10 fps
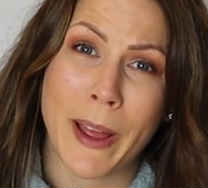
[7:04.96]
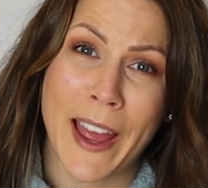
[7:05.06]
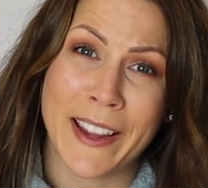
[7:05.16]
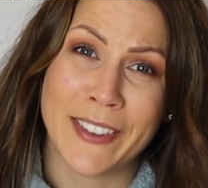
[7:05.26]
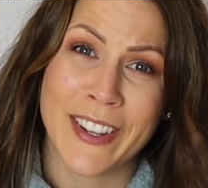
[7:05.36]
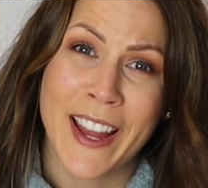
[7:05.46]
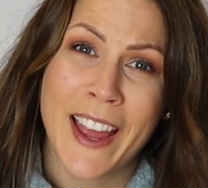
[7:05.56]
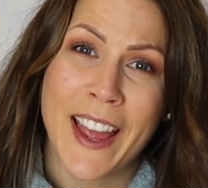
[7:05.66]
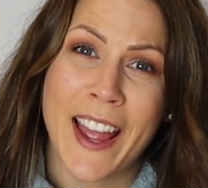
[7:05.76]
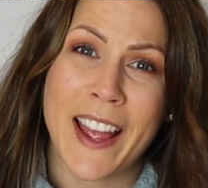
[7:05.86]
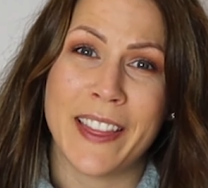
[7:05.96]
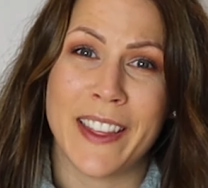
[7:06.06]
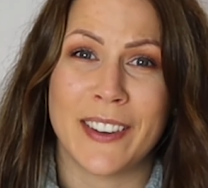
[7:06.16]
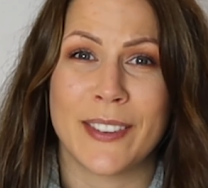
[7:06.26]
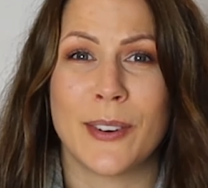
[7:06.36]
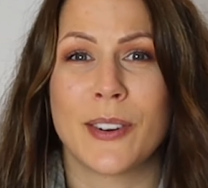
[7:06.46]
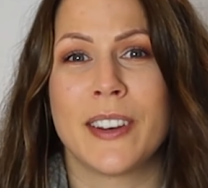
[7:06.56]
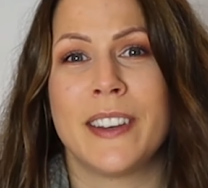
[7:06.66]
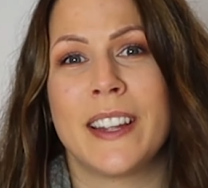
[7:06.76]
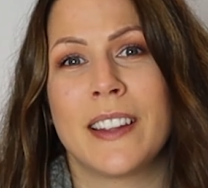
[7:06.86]
page, and then it's not
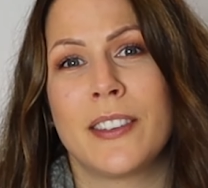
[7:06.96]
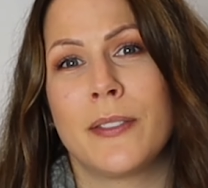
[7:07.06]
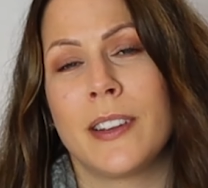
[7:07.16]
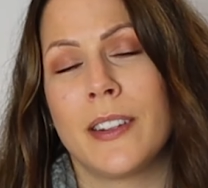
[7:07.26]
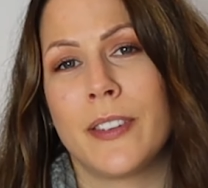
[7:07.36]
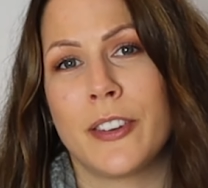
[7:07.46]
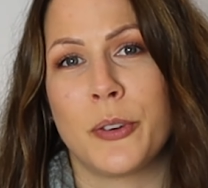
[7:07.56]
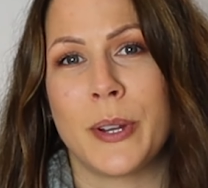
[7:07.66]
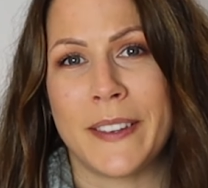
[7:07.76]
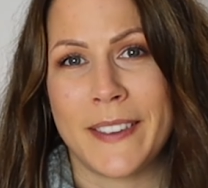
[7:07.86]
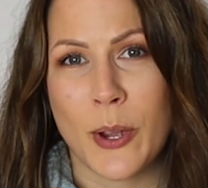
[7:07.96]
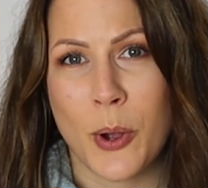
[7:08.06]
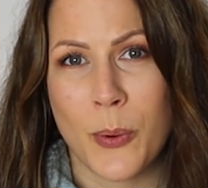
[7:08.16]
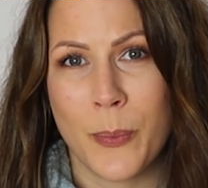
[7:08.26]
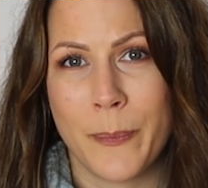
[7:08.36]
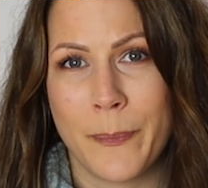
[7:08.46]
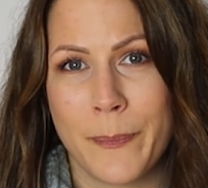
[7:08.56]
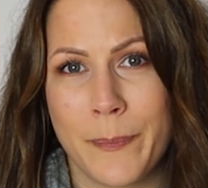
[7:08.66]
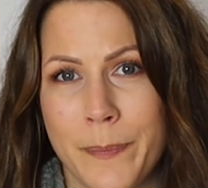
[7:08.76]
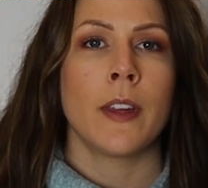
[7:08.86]
going to negatively affect your SEO.
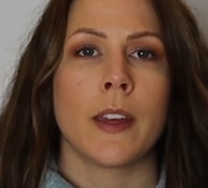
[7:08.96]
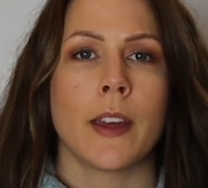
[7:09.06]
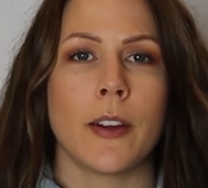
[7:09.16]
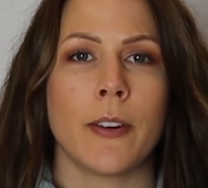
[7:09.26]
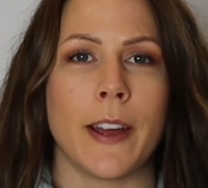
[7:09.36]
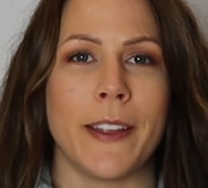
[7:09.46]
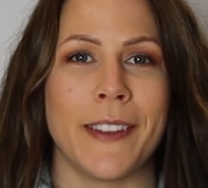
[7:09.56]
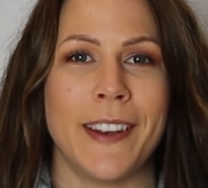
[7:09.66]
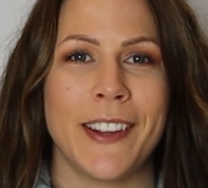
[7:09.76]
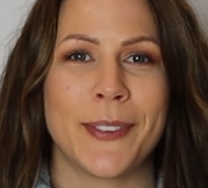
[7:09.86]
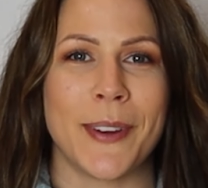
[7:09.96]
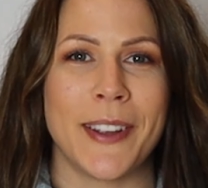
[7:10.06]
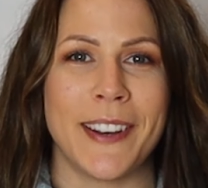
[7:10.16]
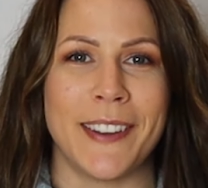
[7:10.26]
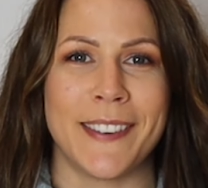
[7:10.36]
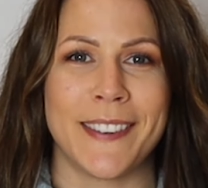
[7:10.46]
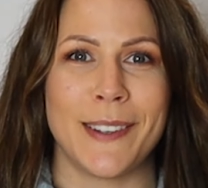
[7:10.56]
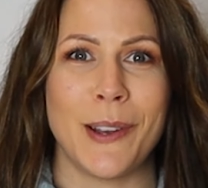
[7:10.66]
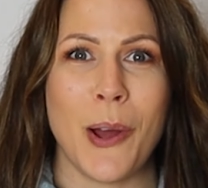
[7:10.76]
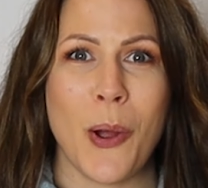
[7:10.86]
Alright, the next one is
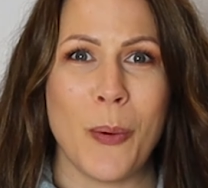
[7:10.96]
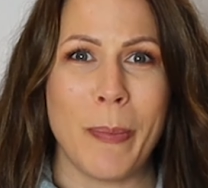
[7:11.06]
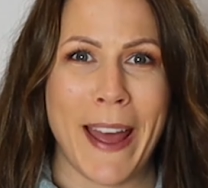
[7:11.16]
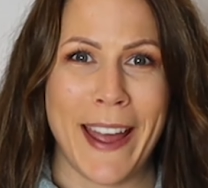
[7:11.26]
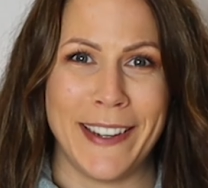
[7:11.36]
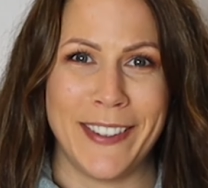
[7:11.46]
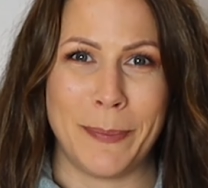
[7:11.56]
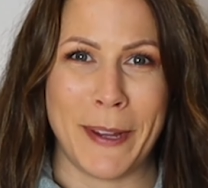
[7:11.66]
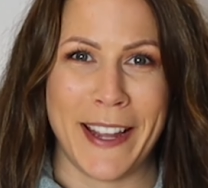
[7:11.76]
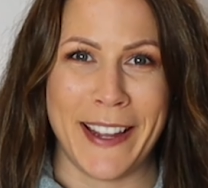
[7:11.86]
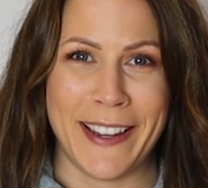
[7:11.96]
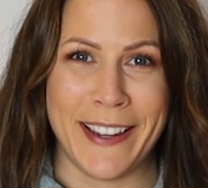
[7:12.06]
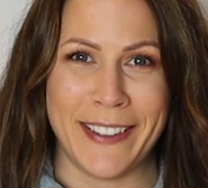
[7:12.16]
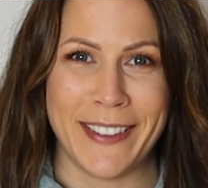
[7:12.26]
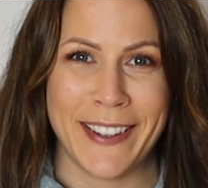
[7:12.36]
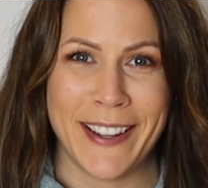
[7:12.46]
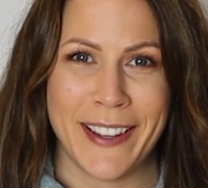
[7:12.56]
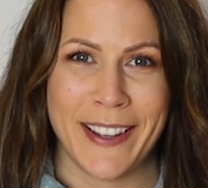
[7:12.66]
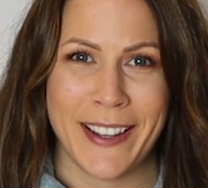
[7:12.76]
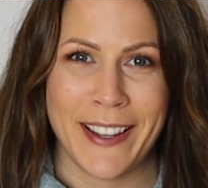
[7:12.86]
slow page speed.
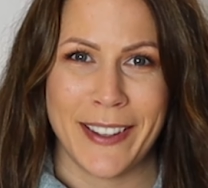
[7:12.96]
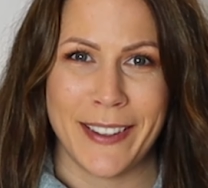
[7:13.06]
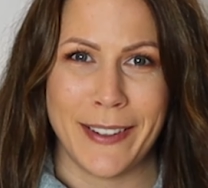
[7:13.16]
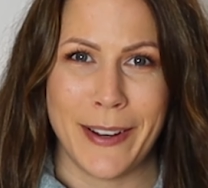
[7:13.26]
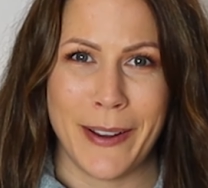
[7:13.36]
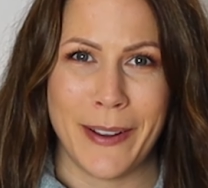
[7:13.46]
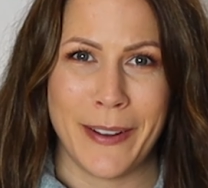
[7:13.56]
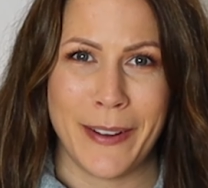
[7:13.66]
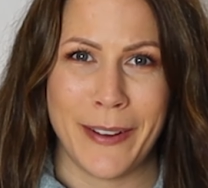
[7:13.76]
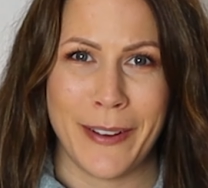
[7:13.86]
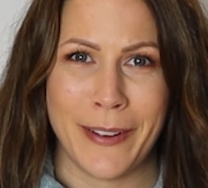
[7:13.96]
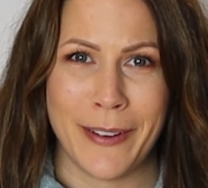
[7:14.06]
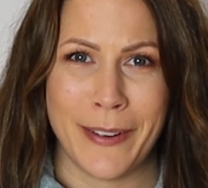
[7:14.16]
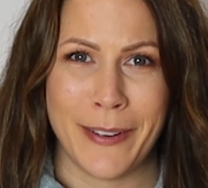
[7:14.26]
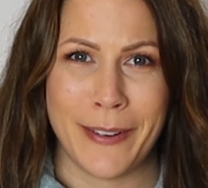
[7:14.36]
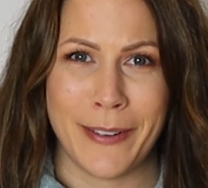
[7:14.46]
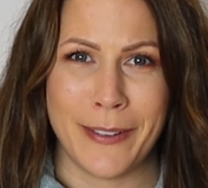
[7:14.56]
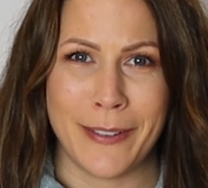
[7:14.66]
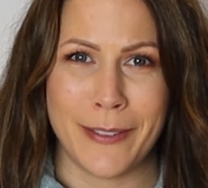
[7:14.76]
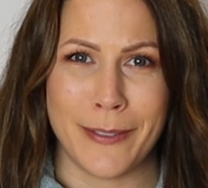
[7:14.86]

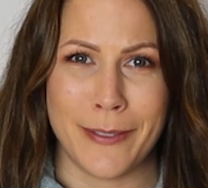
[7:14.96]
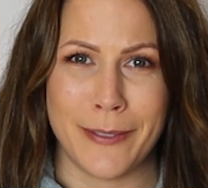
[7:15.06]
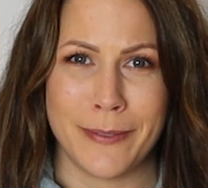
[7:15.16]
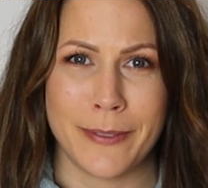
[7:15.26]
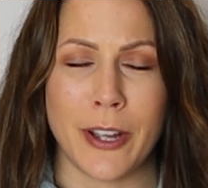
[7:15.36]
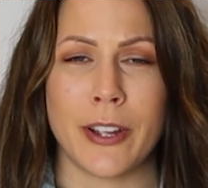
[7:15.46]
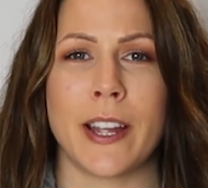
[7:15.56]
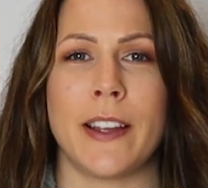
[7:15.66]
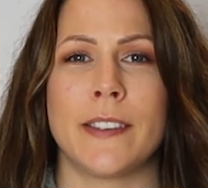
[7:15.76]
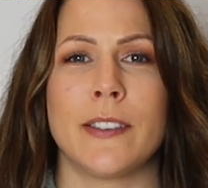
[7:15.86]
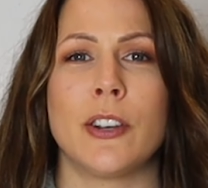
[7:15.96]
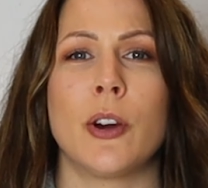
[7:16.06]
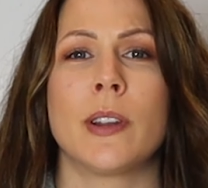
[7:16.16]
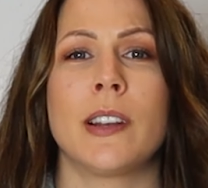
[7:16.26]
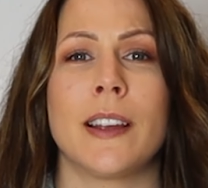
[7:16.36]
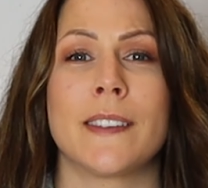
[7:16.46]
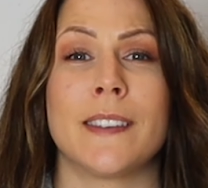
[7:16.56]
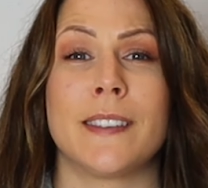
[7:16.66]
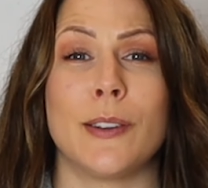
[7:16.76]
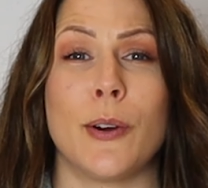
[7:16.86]
No. Okay, so no one likes
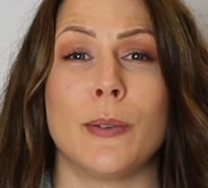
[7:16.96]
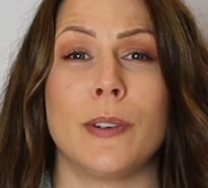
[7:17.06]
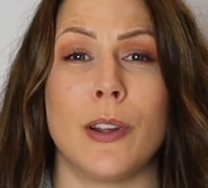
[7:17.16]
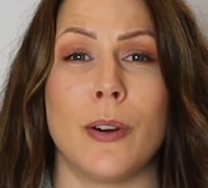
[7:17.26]
a slowed?